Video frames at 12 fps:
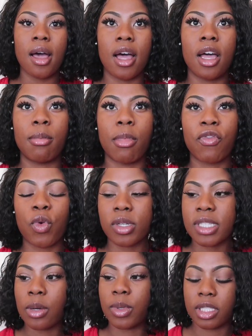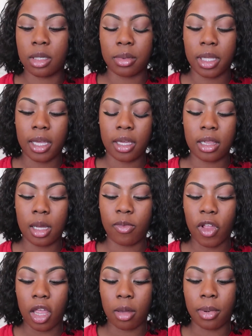Of course, I wasn't playing club
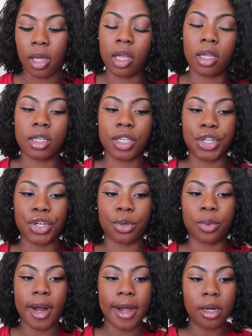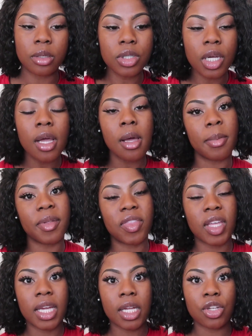volleyball year round, but
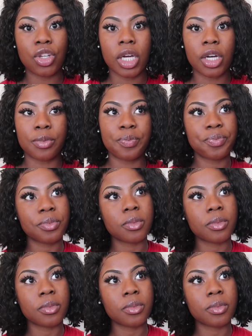then, you know,